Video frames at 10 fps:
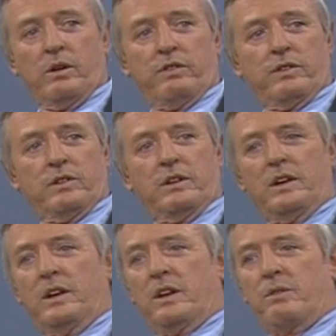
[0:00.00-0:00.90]
often,
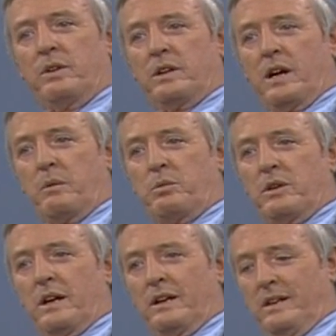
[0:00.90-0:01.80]
3 times
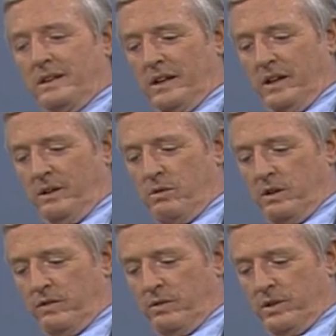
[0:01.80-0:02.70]
in
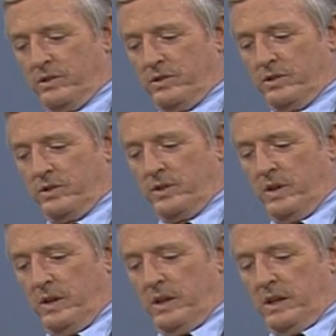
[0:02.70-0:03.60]
1981, for instance.
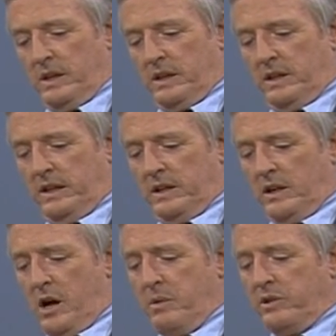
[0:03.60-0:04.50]
The
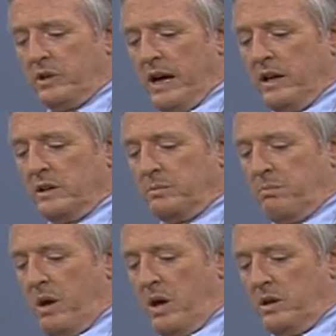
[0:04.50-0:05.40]
Economics and
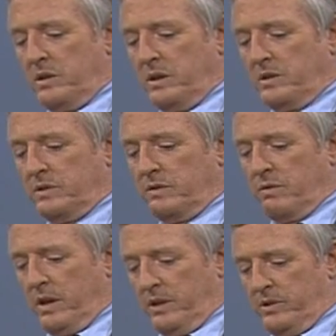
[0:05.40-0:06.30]
Politics of
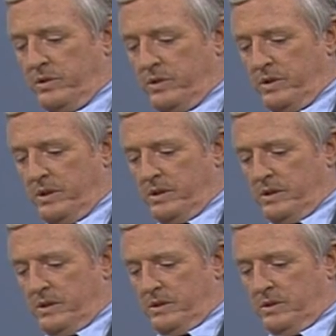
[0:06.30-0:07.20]
Race,
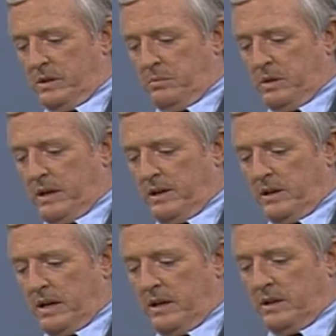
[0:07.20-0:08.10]

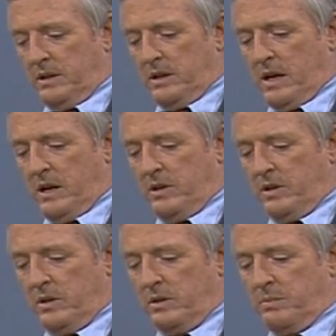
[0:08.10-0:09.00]
subtitled An
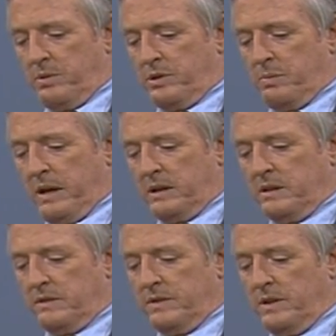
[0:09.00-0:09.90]
International
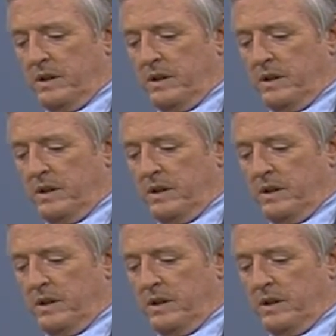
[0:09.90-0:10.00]
Perspective,